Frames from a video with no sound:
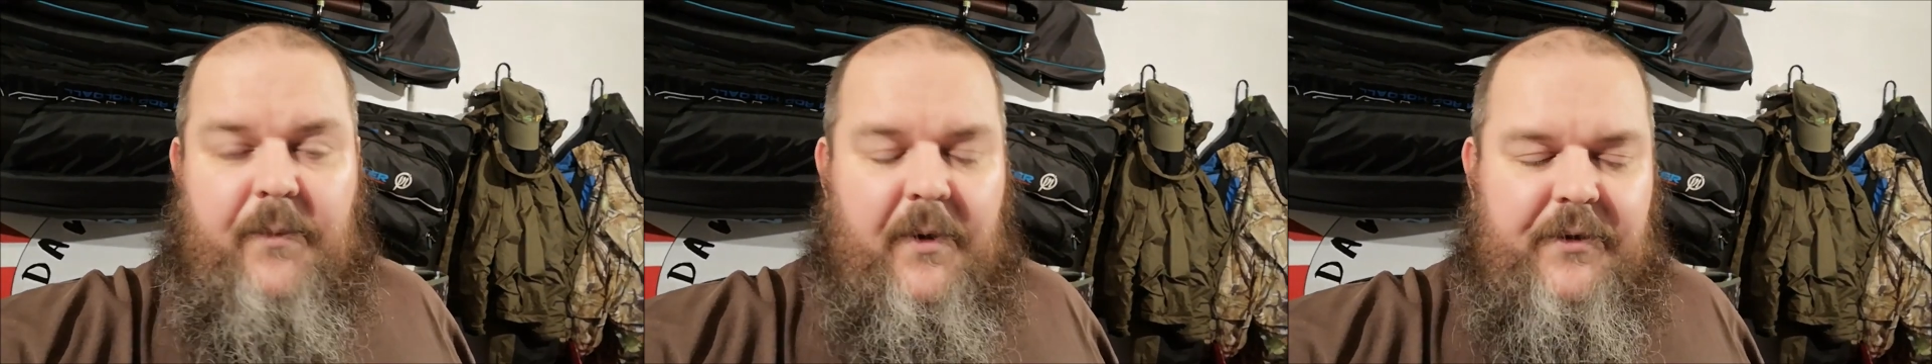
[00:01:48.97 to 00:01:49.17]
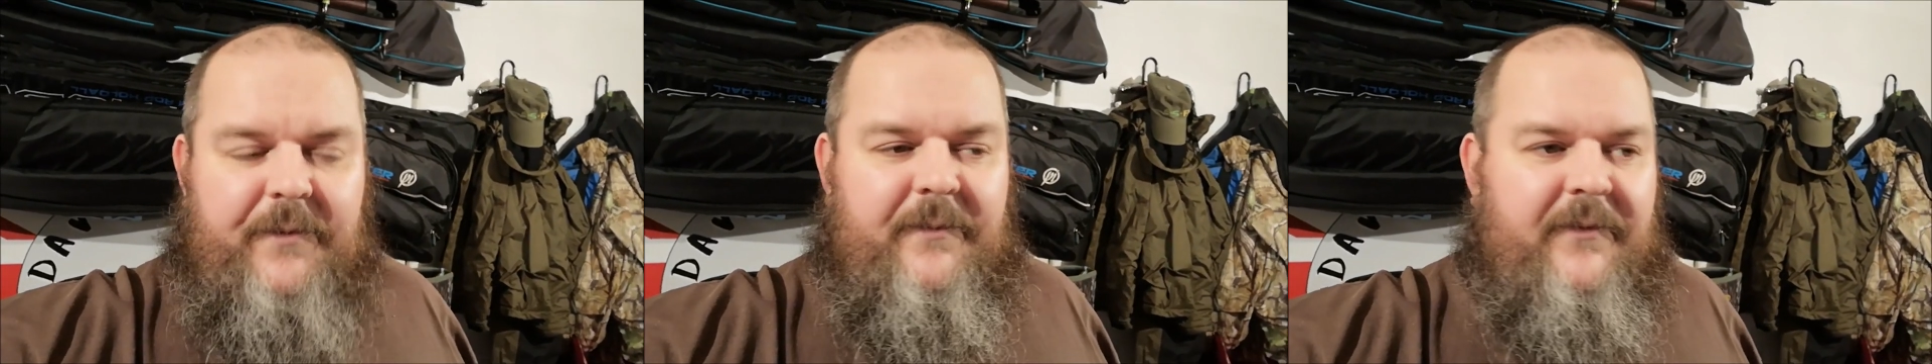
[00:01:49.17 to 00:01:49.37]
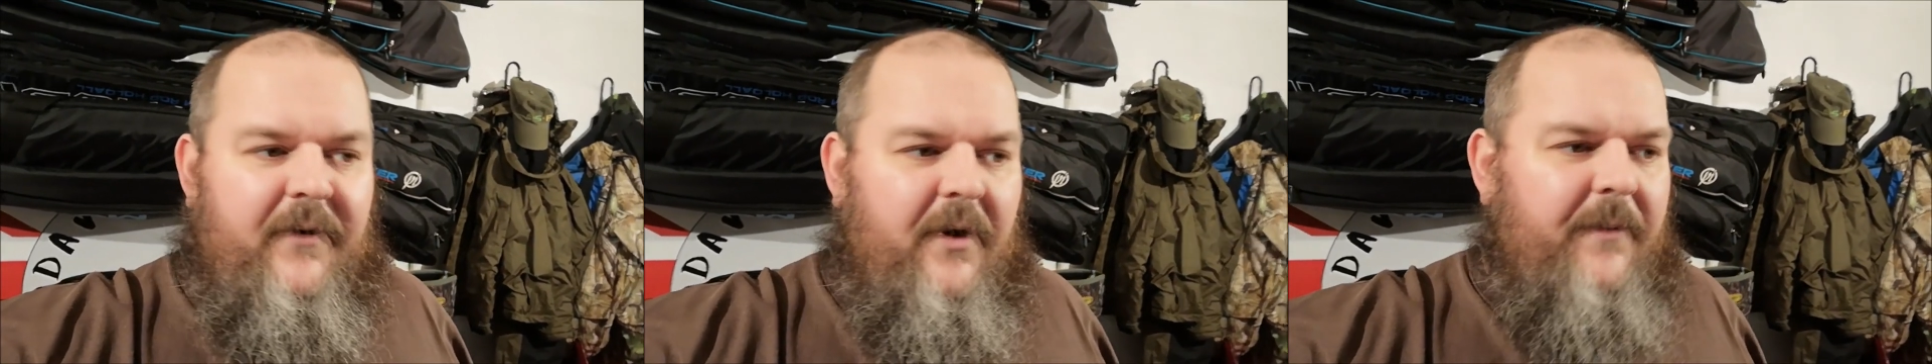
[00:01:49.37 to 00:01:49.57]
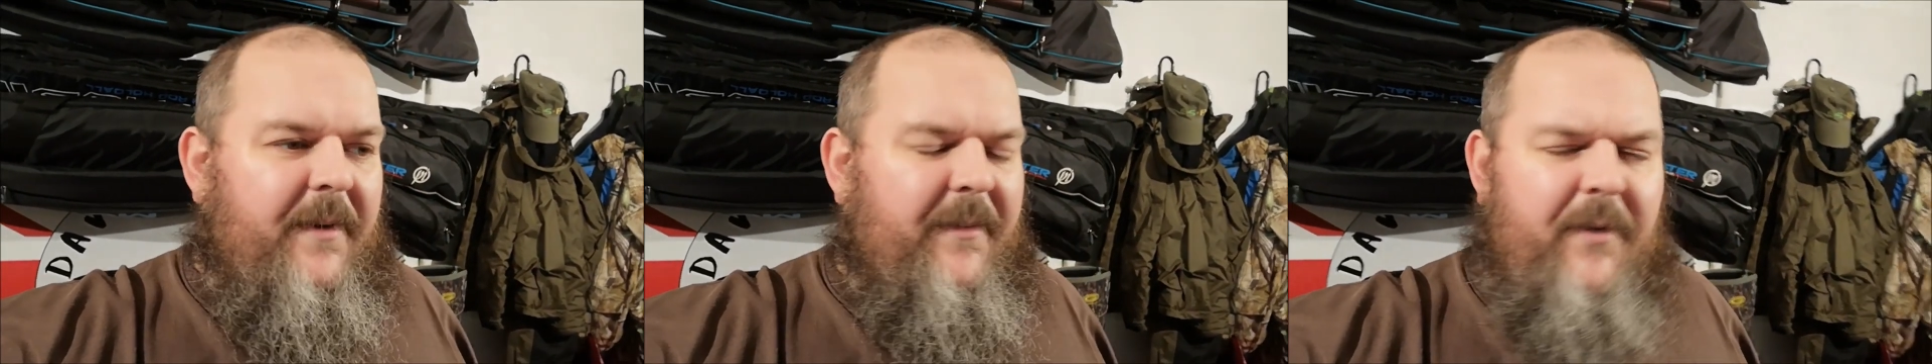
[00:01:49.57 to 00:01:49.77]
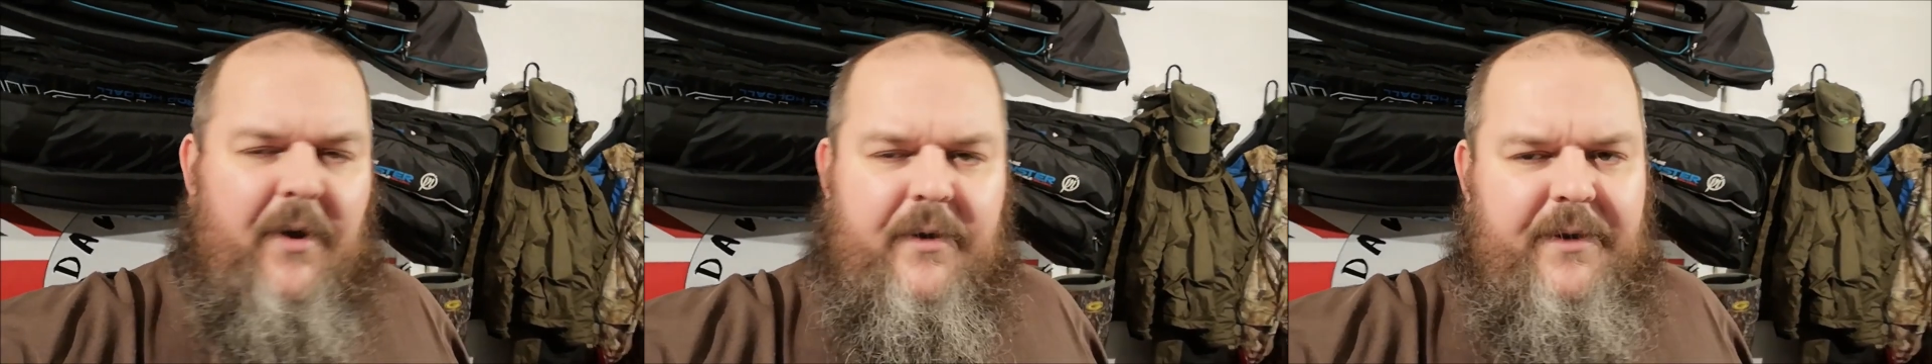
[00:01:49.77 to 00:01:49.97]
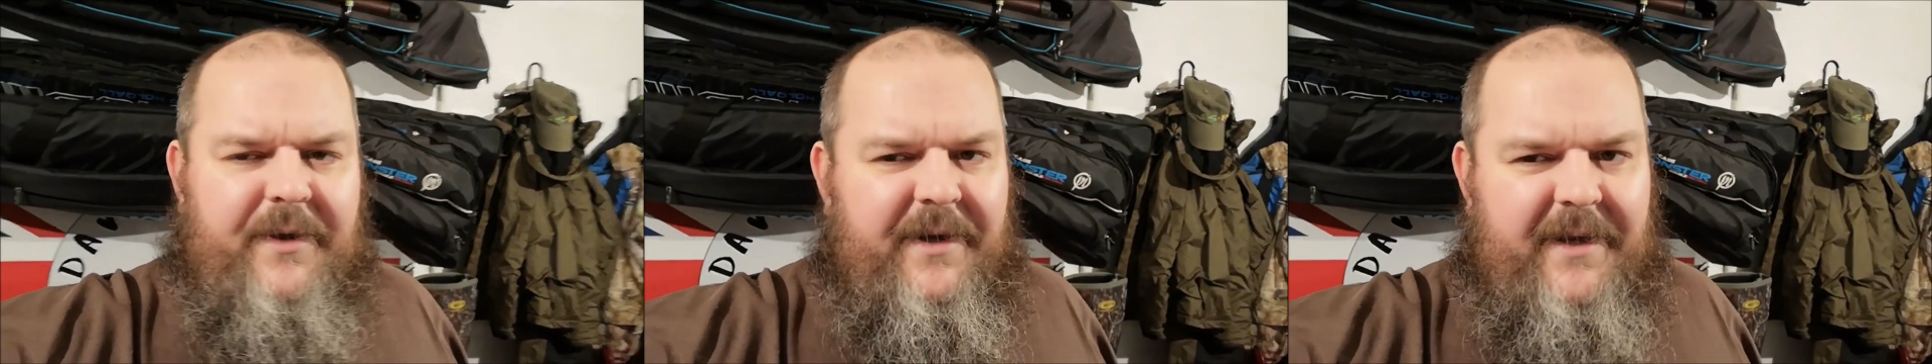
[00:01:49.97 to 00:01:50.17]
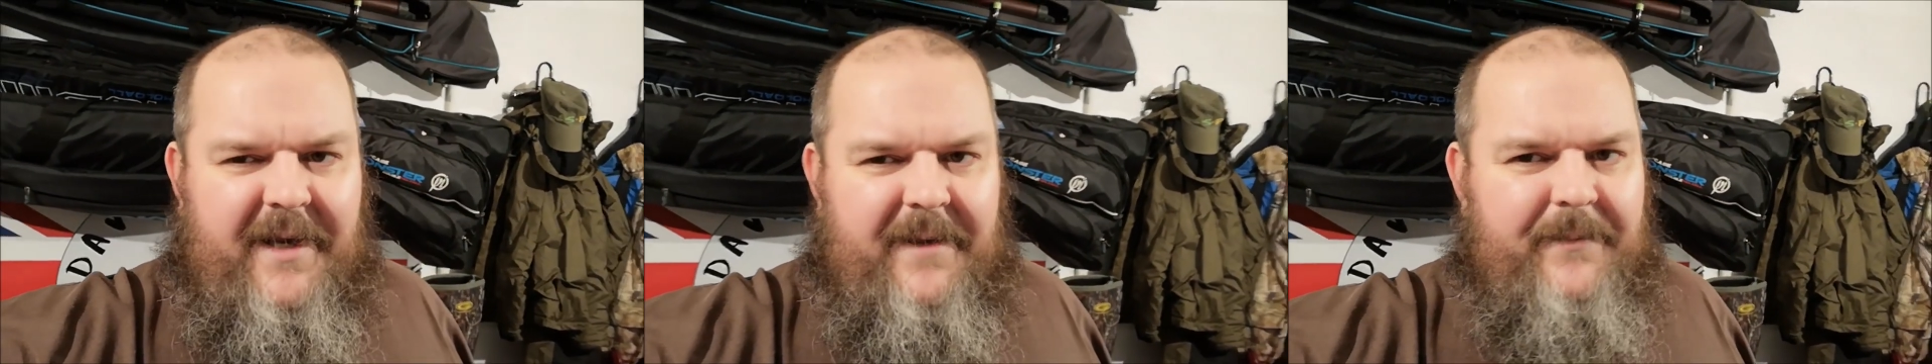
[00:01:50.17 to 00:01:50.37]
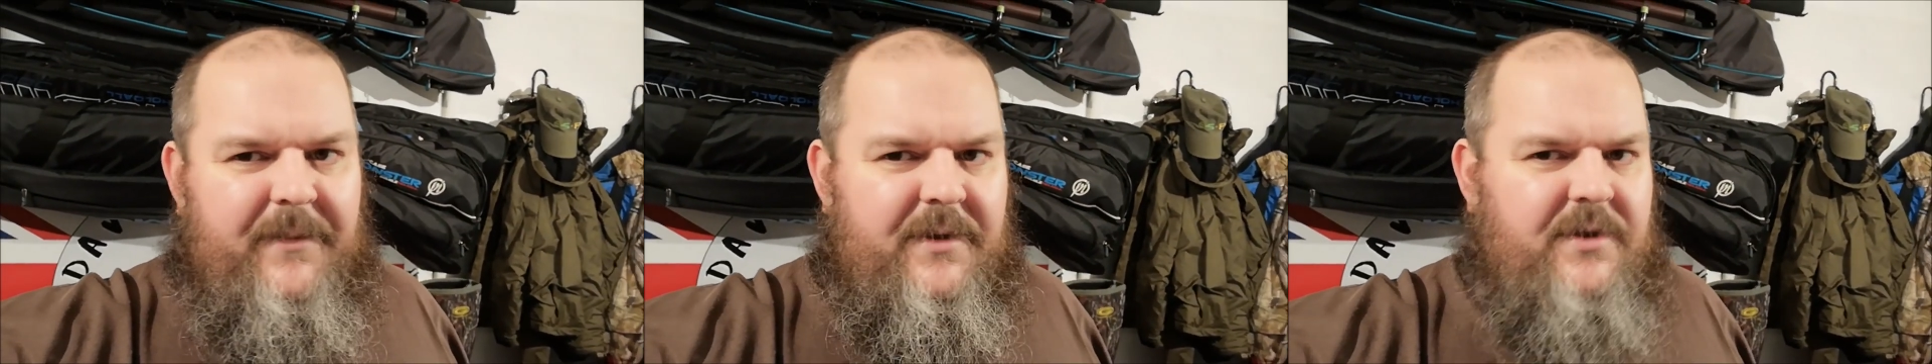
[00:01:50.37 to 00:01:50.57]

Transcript: bought them from, I'm not going to name